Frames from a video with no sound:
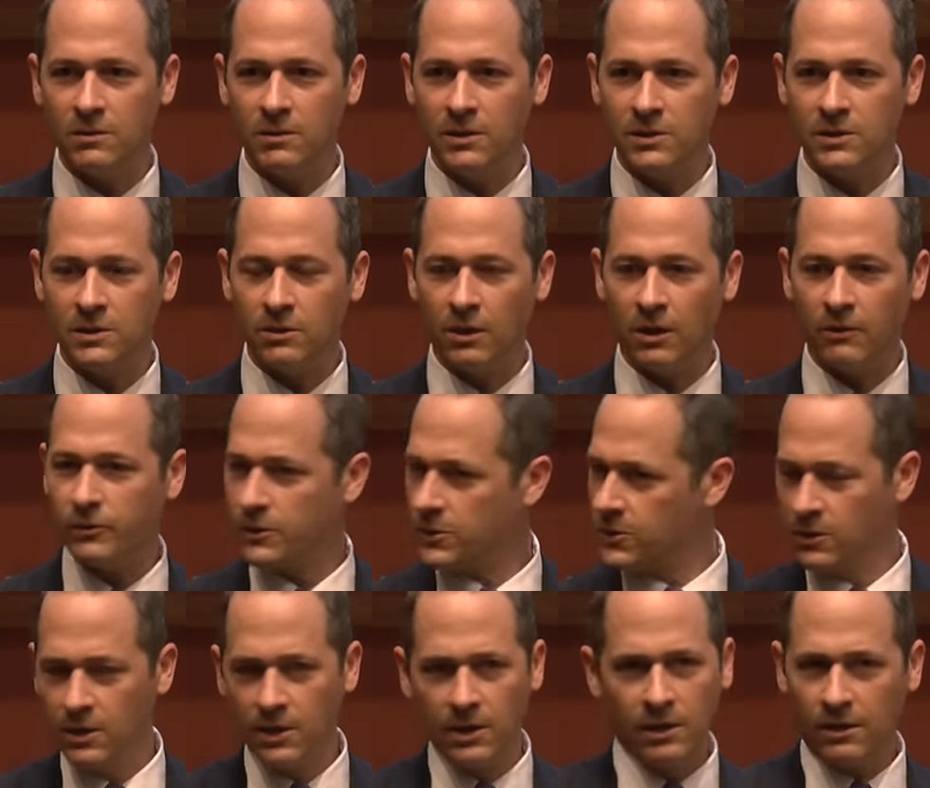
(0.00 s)
is in office.
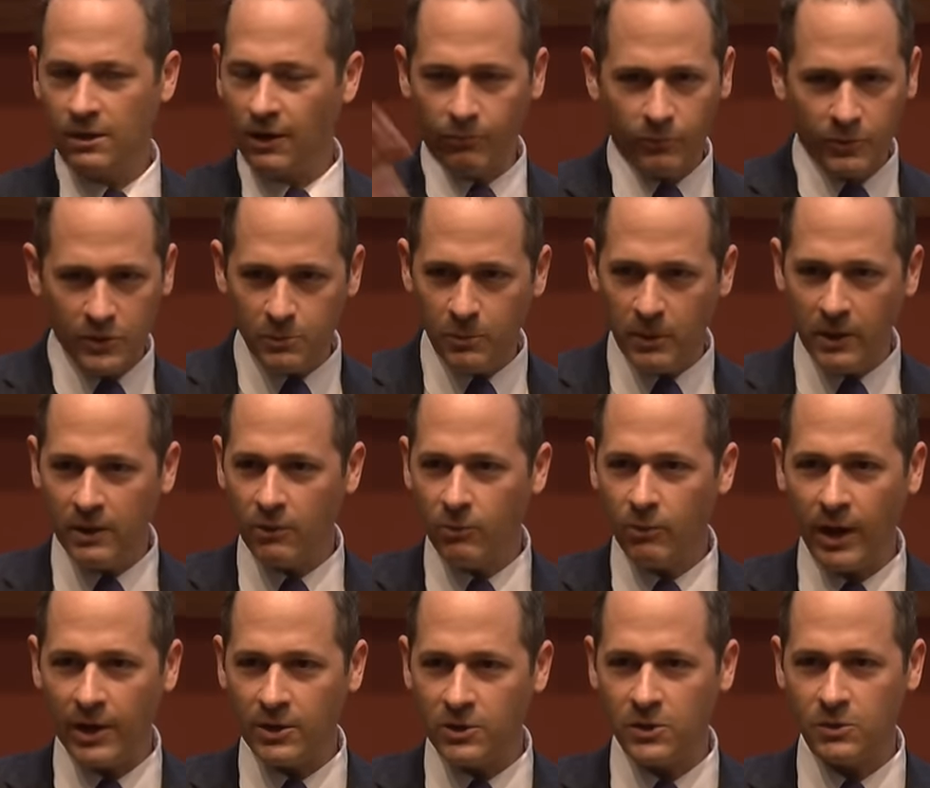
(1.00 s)
Government spending
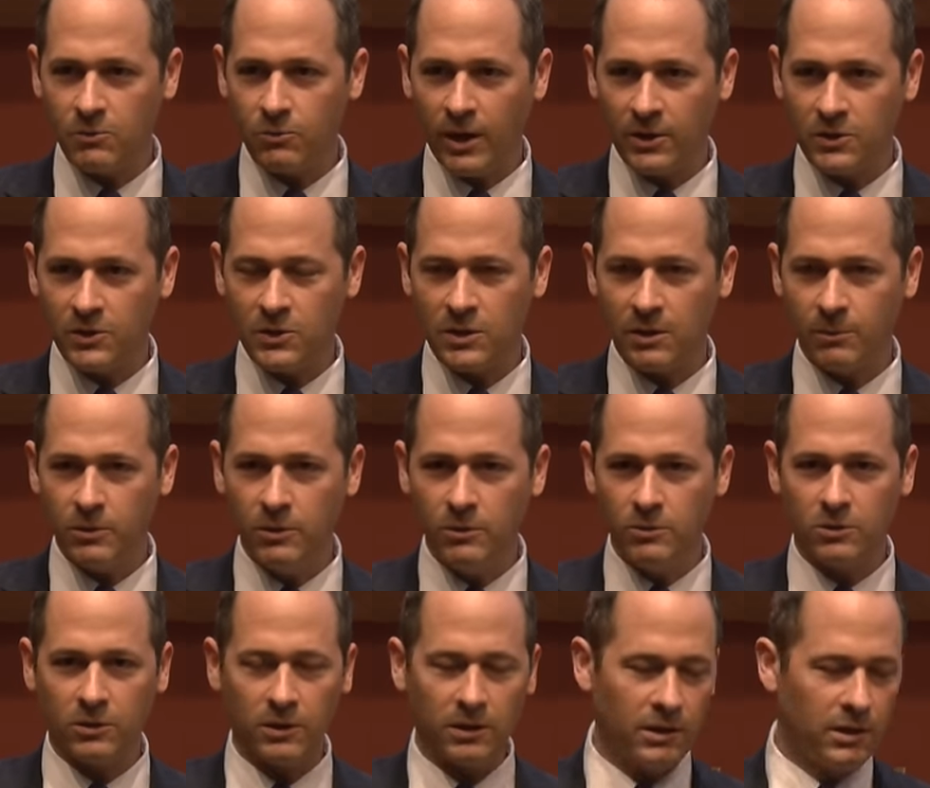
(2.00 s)
ratchet, ratchets up
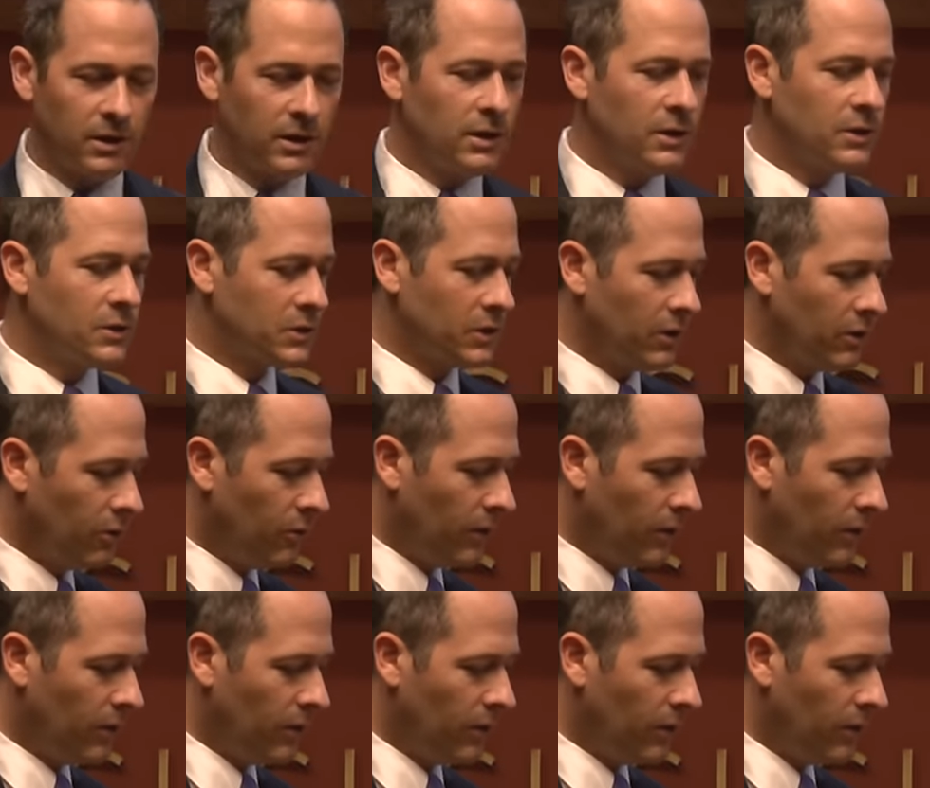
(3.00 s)
hugely. So,